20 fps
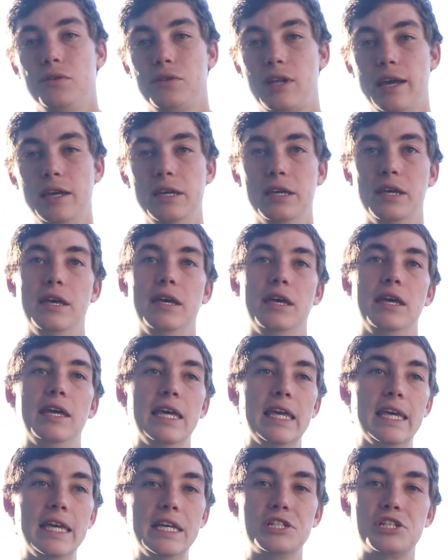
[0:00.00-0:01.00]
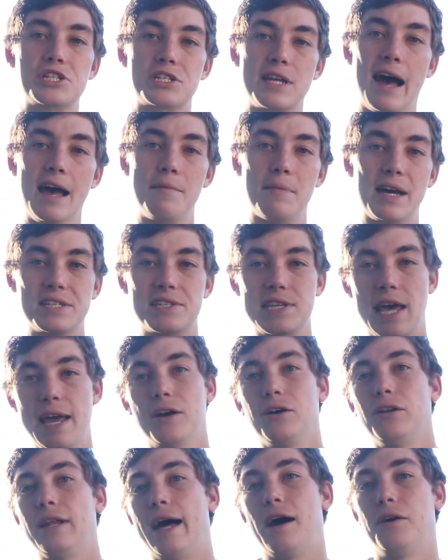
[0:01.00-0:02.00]
Like, each time I
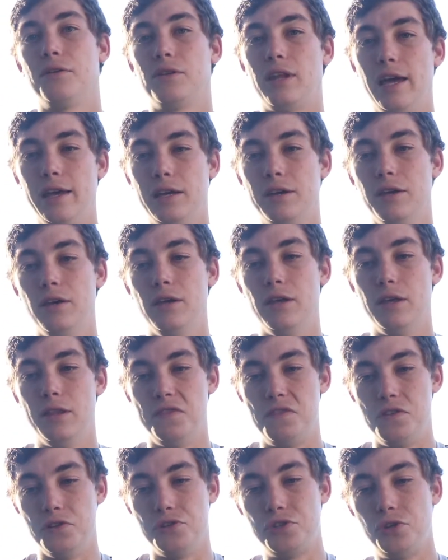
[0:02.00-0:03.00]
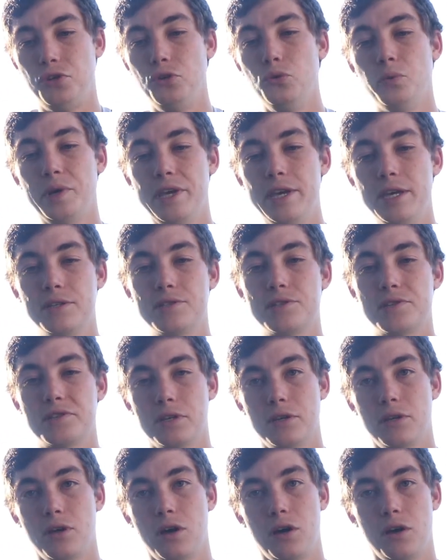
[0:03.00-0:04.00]
cycle out, like, the 2 weeks
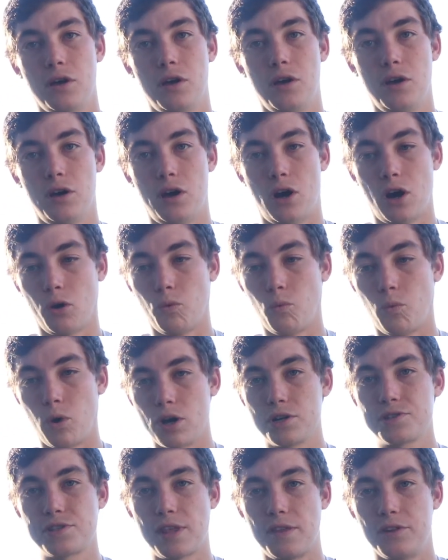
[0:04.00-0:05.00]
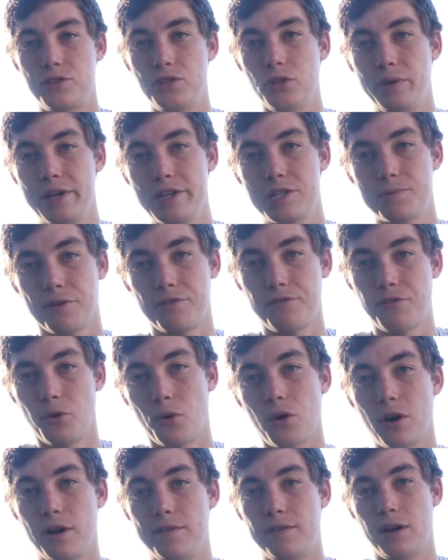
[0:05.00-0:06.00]
are worse than the 2 weeks
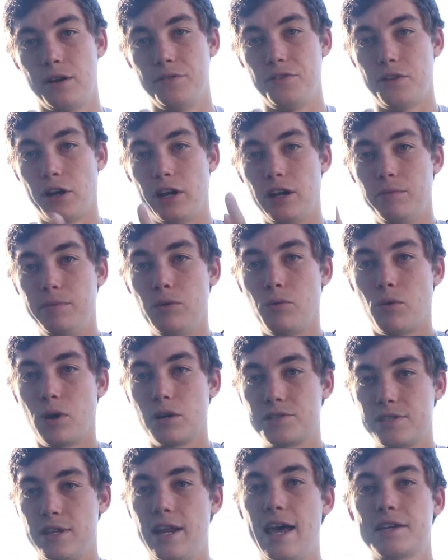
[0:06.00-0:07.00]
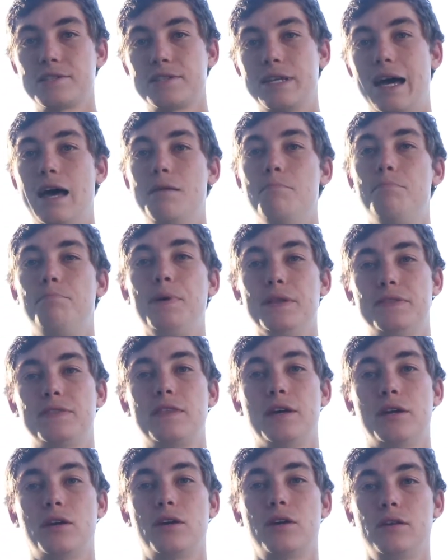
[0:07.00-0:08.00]
before, and they're going to be worse the next time, but
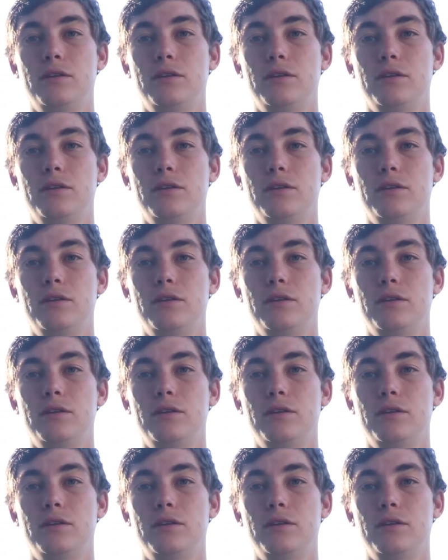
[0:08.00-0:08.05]
the